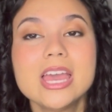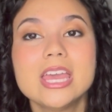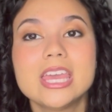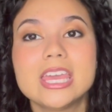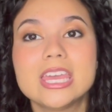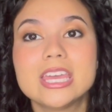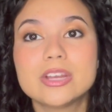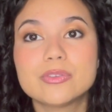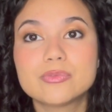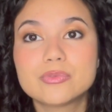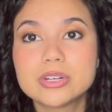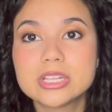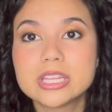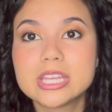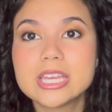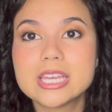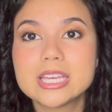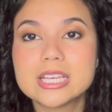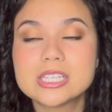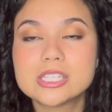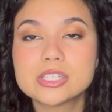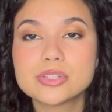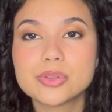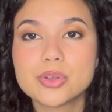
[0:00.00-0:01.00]
It really
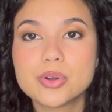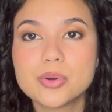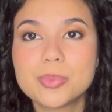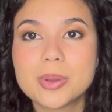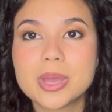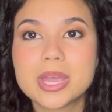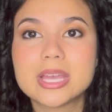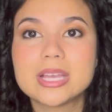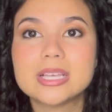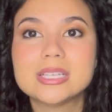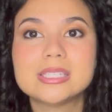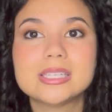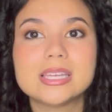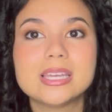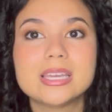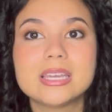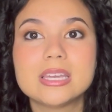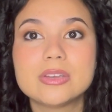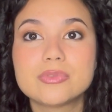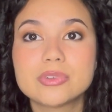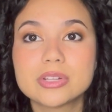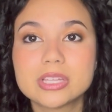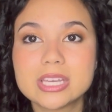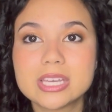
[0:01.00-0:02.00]
is slow paced.
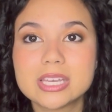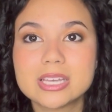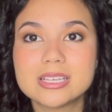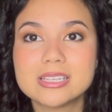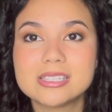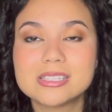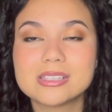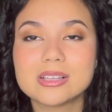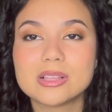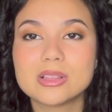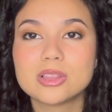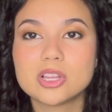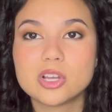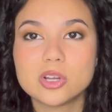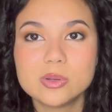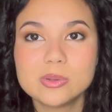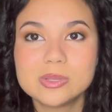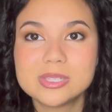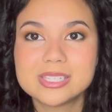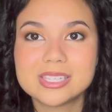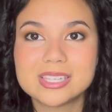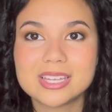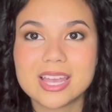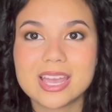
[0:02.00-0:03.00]
It really is low
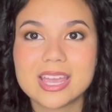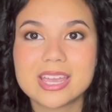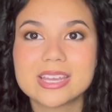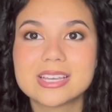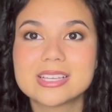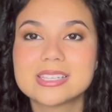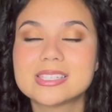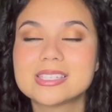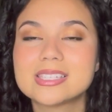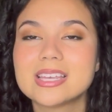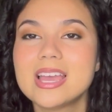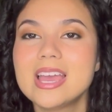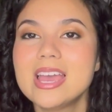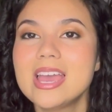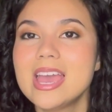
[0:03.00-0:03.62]
stakes.